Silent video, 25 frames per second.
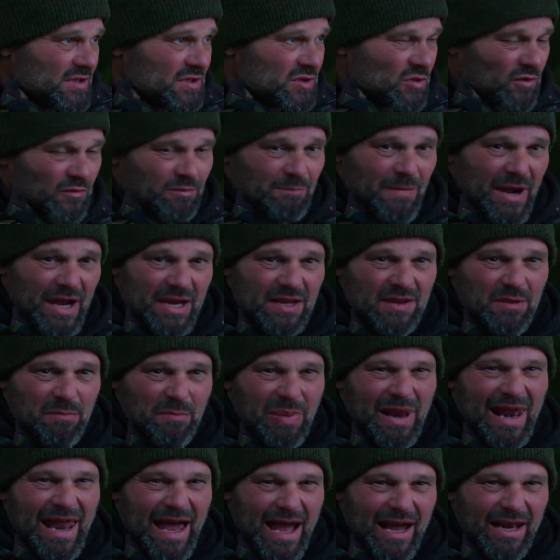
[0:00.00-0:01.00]
sort of made the
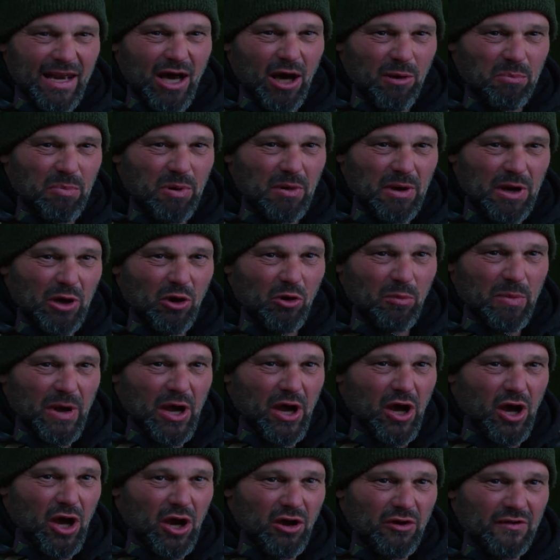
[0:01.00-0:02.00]
plan up a little bit
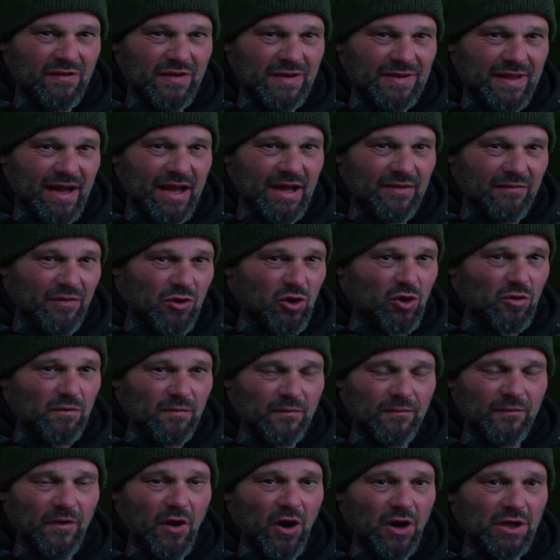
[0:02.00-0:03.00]
earlier in the day. If I
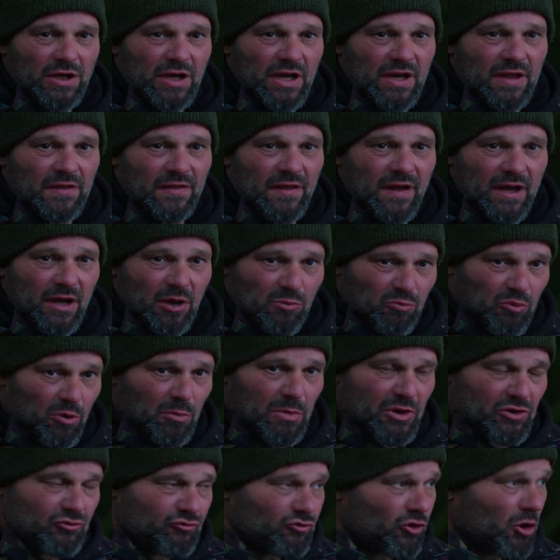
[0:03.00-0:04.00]
couldn't find anything, I'd
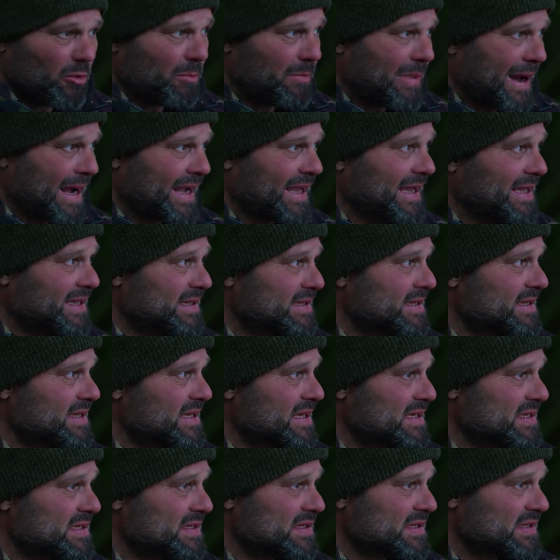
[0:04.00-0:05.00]
probably drop back into
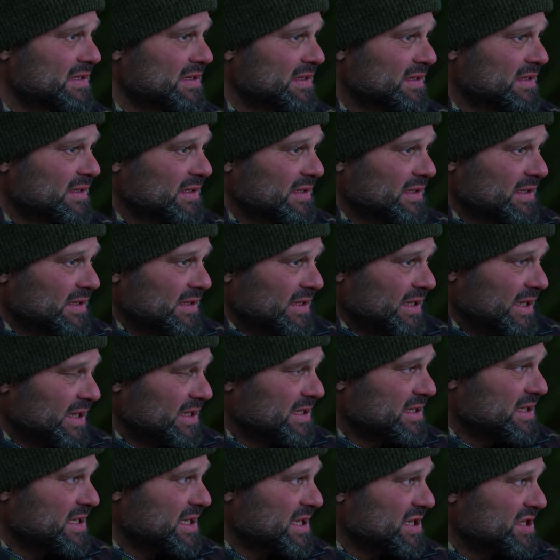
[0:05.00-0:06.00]

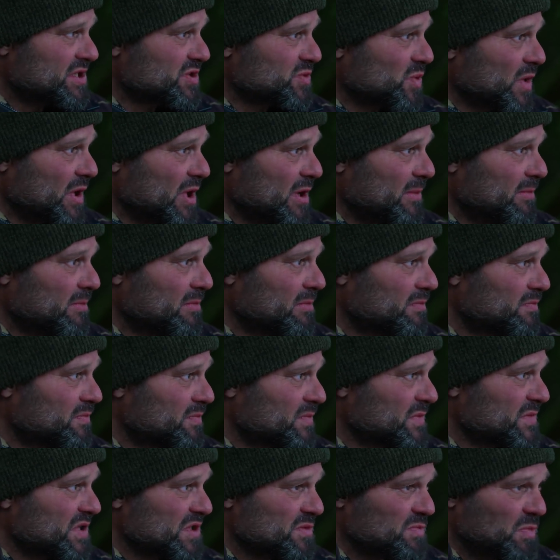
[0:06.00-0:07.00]
this swim,
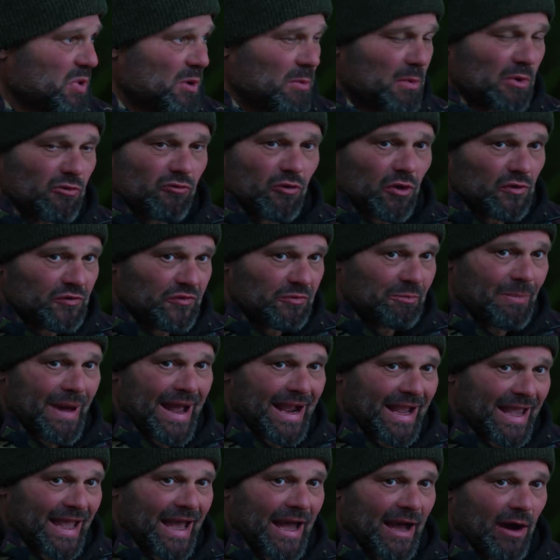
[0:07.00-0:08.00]
just put my rods
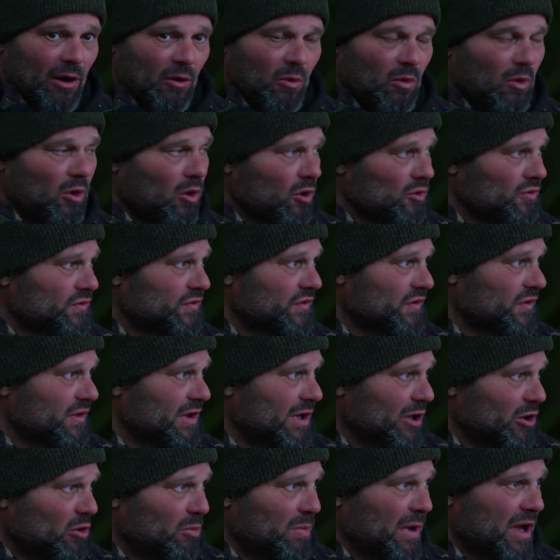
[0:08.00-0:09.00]
back out onto the
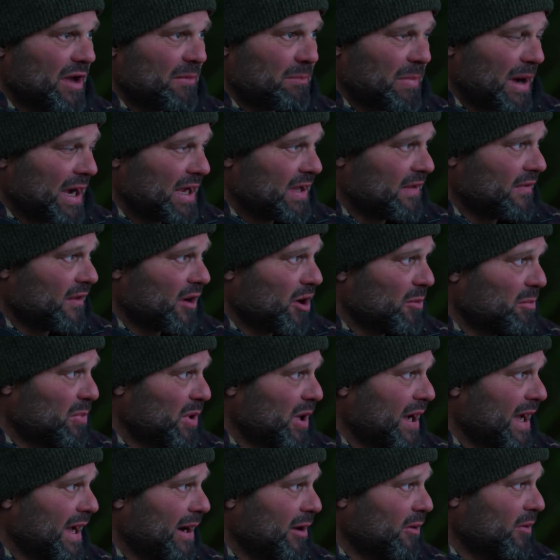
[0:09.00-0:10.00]
little bit of bait that I
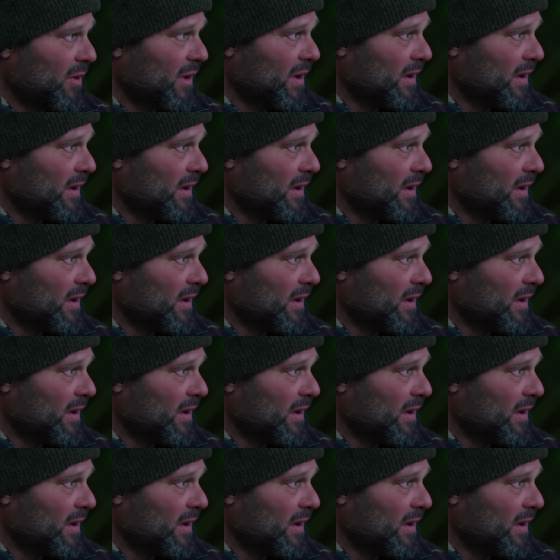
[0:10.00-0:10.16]
put out,